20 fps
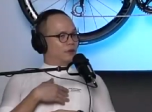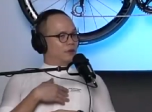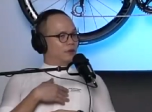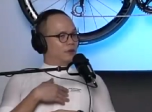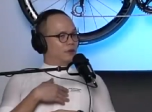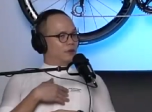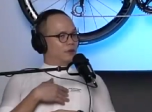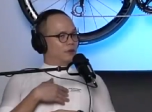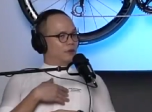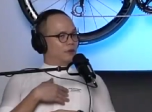
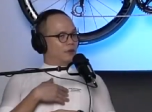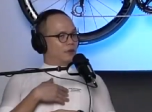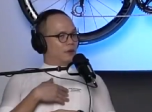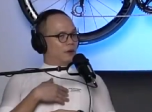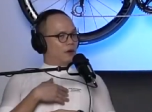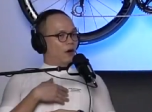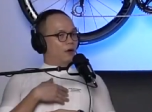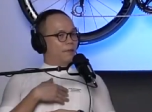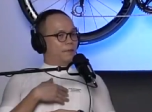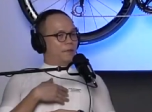MAAP MAAP?
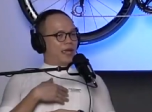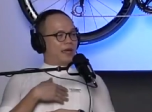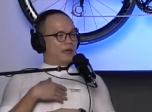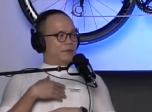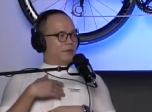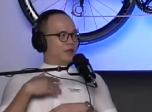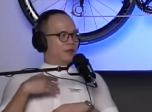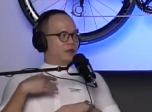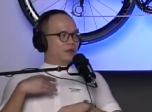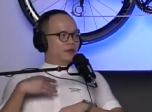Or oh,
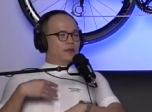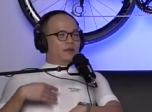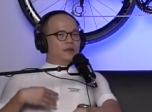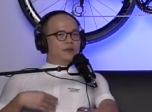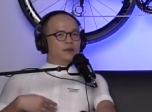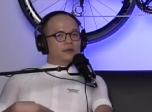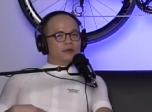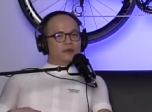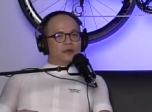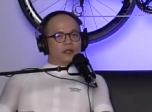MAAP.
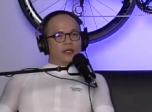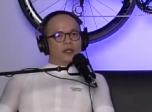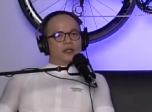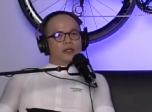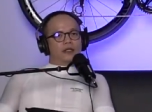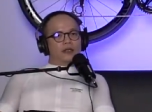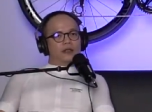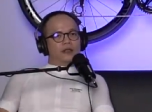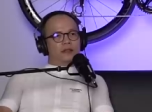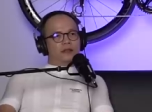MAAP.
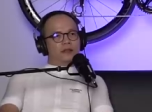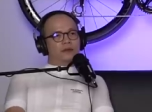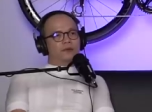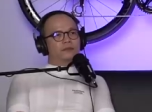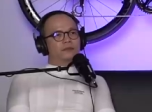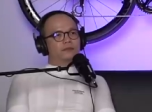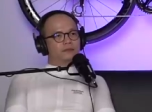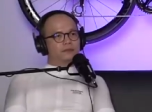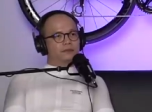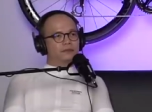Uh,
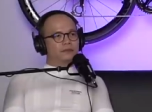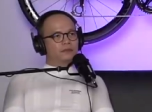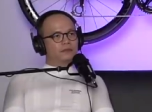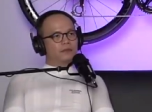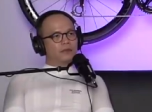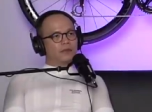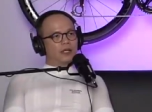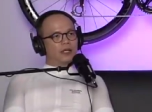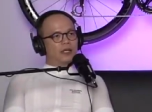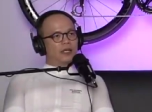
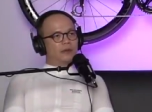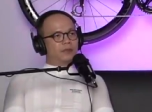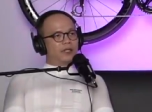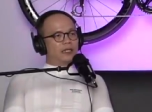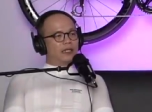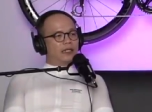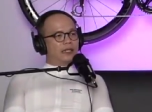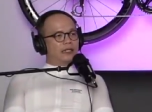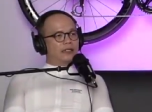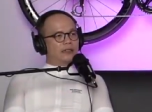I like
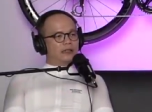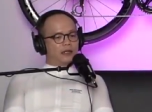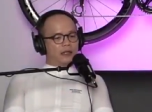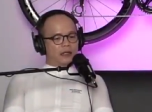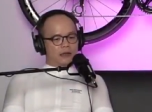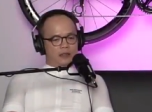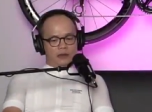PNS. Uh. Ah.